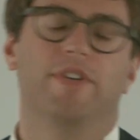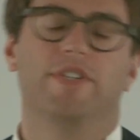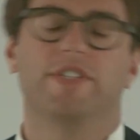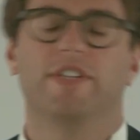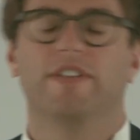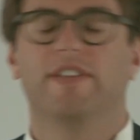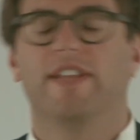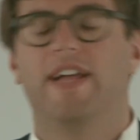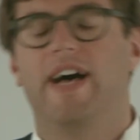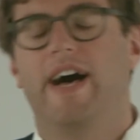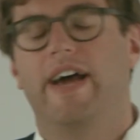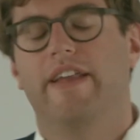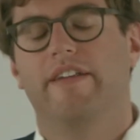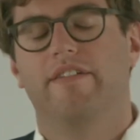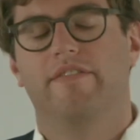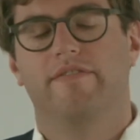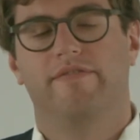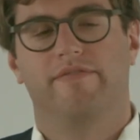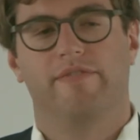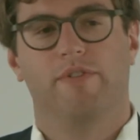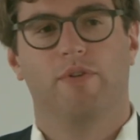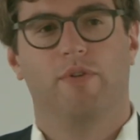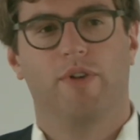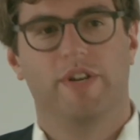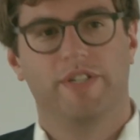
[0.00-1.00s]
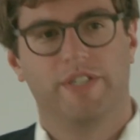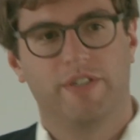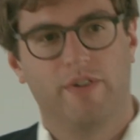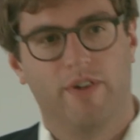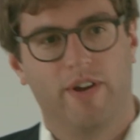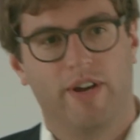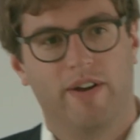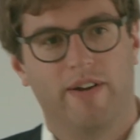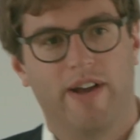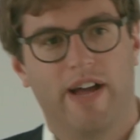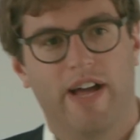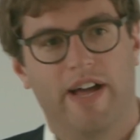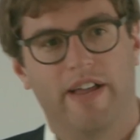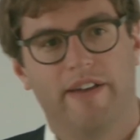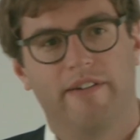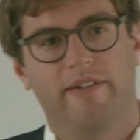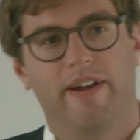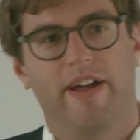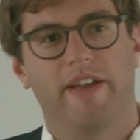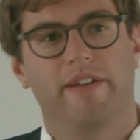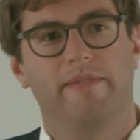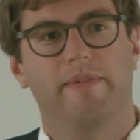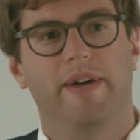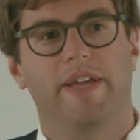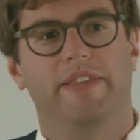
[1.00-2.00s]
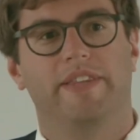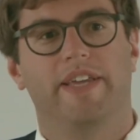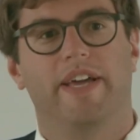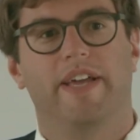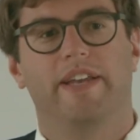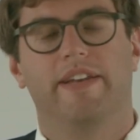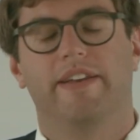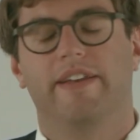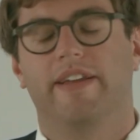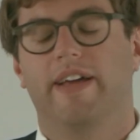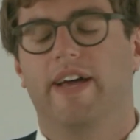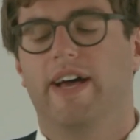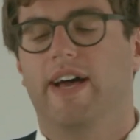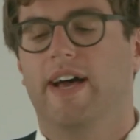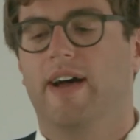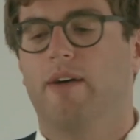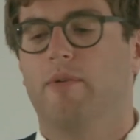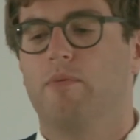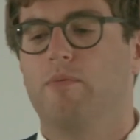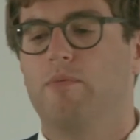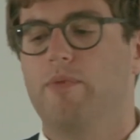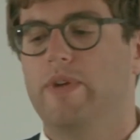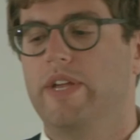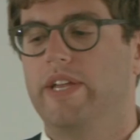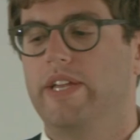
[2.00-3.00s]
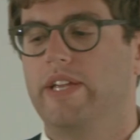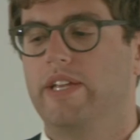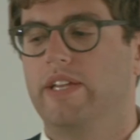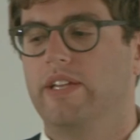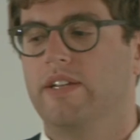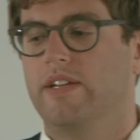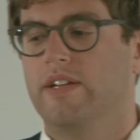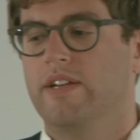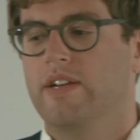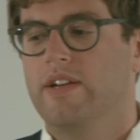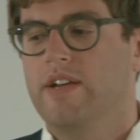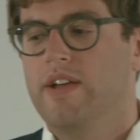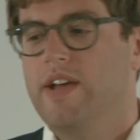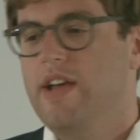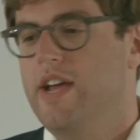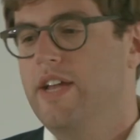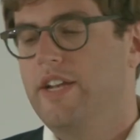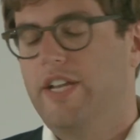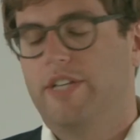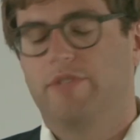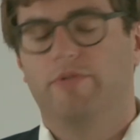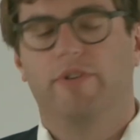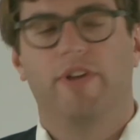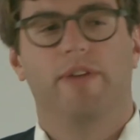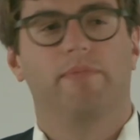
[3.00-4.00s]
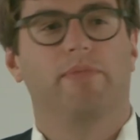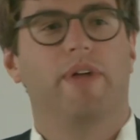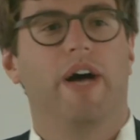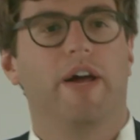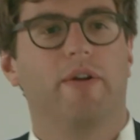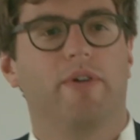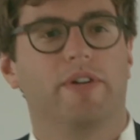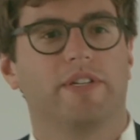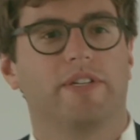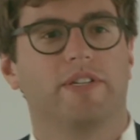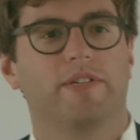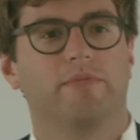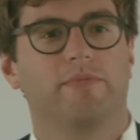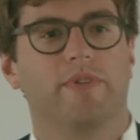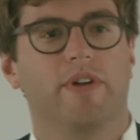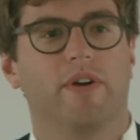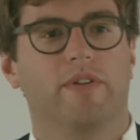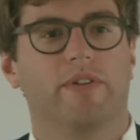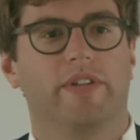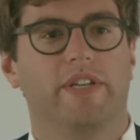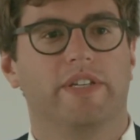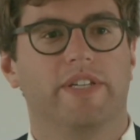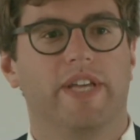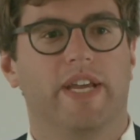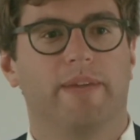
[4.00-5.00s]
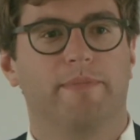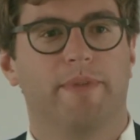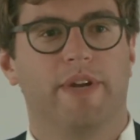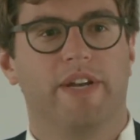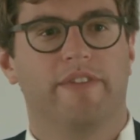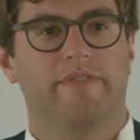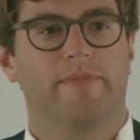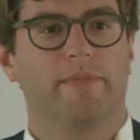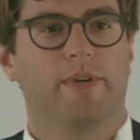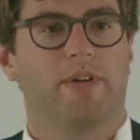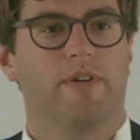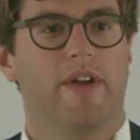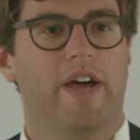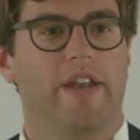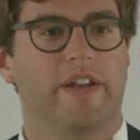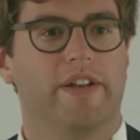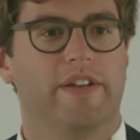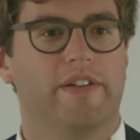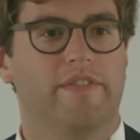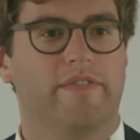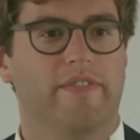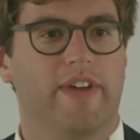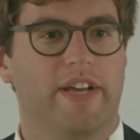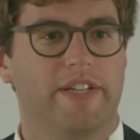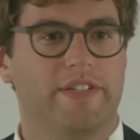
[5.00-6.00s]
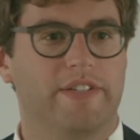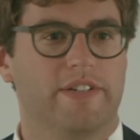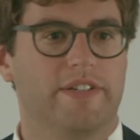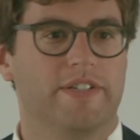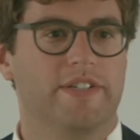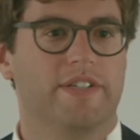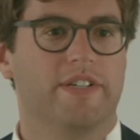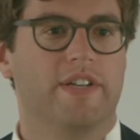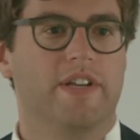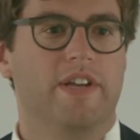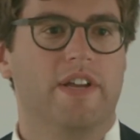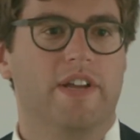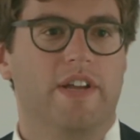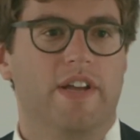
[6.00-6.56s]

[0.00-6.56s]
There's a lot of noise going on around about that. It doesn't really apply to us because we only take money from accredited investors.